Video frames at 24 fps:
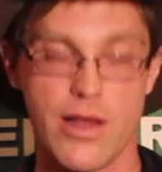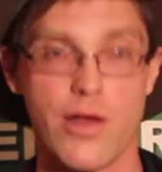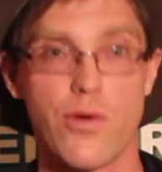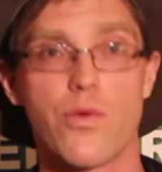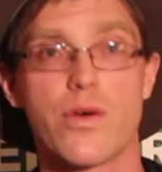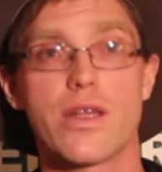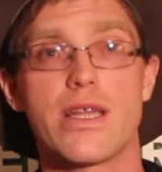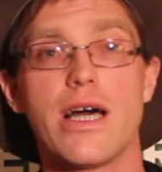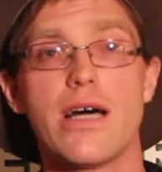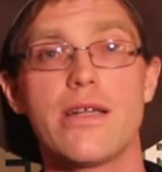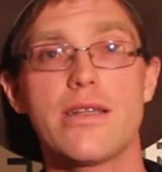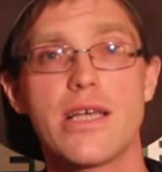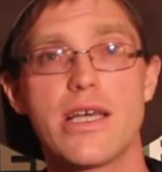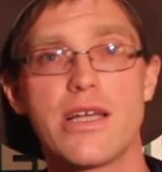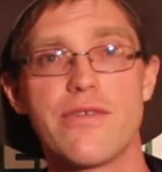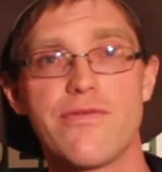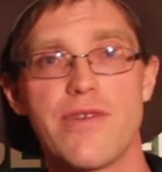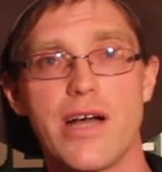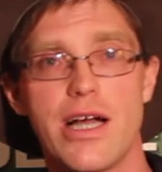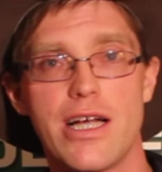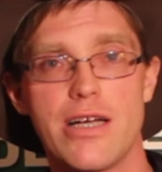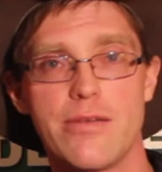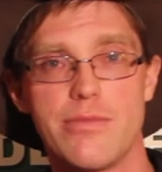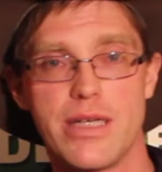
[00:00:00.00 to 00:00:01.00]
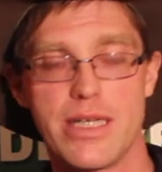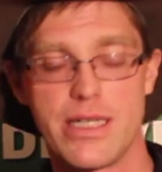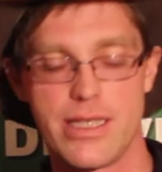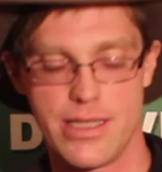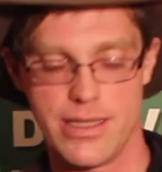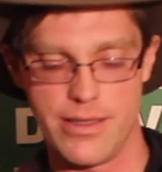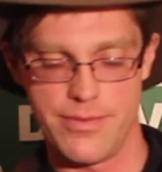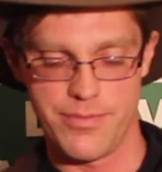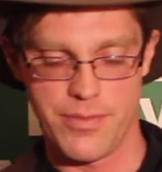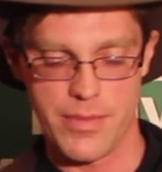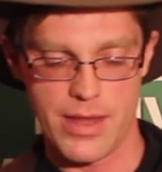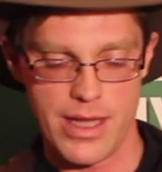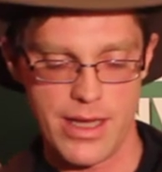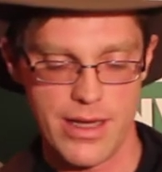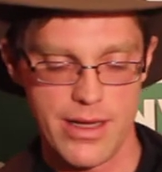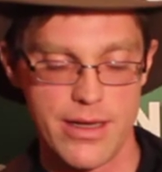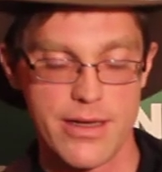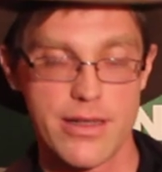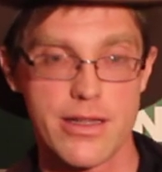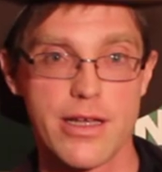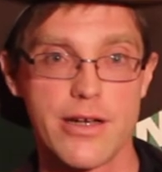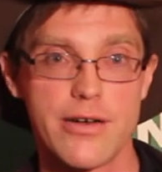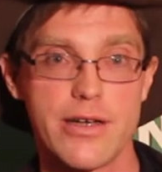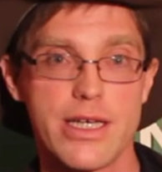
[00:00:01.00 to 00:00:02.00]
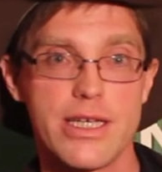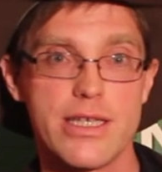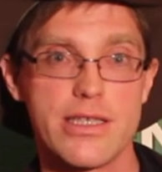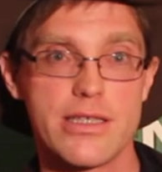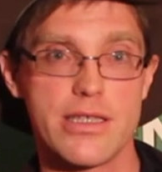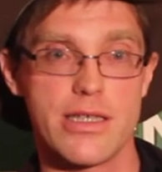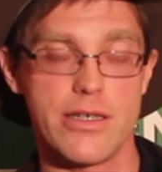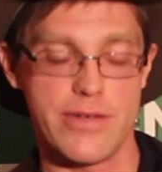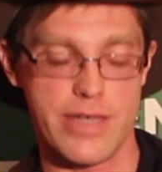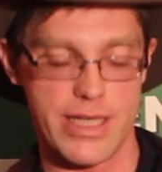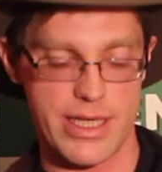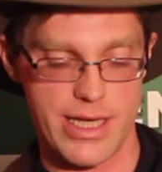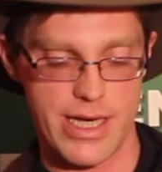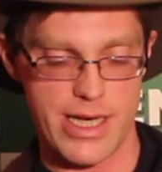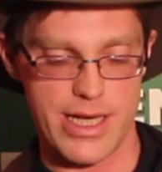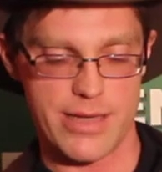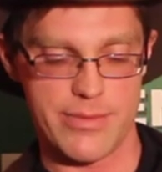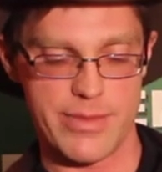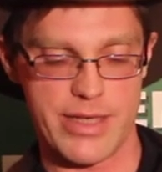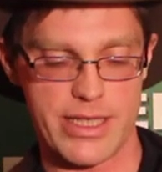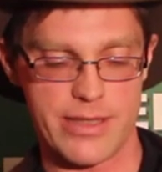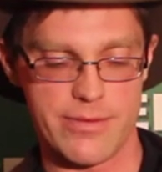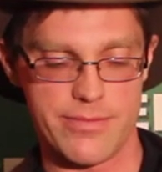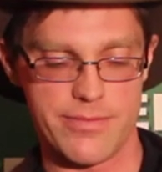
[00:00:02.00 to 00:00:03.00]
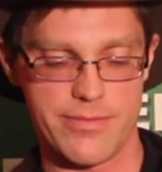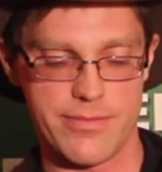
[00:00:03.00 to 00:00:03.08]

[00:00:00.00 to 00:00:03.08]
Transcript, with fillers: Without the environment, there is no economy.